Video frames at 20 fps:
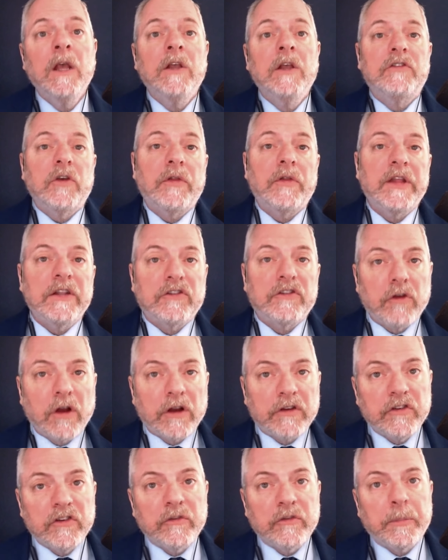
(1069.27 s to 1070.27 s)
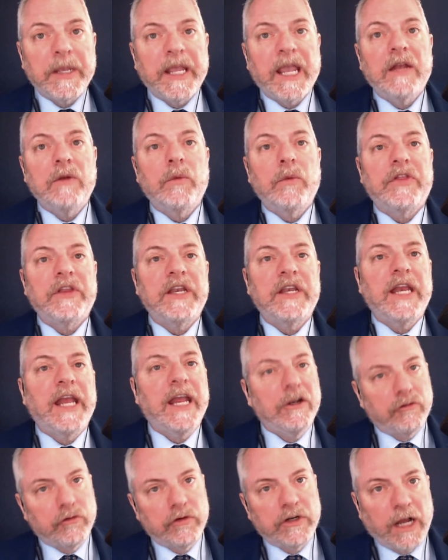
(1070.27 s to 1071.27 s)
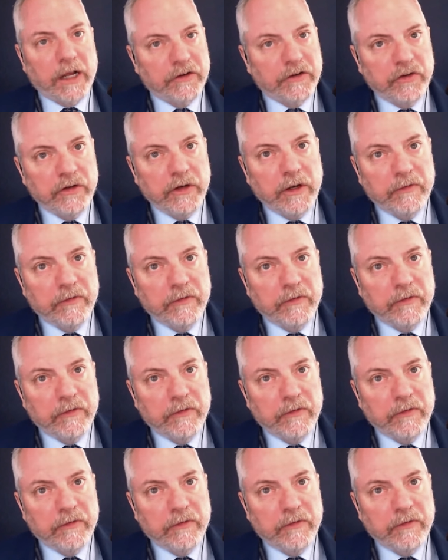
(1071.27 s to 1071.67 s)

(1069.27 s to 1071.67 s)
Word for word: So the instructions begin with an introduction